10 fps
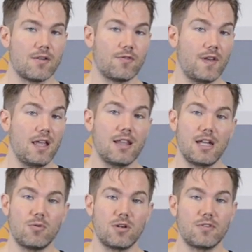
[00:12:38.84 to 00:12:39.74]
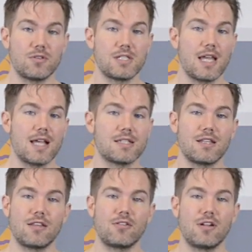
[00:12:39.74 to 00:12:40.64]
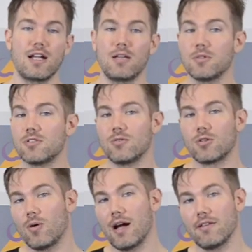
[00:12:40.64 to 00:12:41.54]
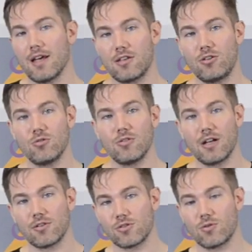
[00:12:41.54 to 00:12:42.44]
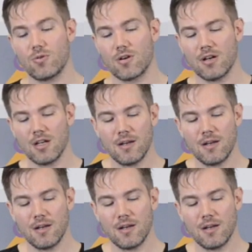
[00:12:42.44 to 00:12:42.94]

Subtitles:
fail any one of those tests, then they're not able to acquire that Q grader score.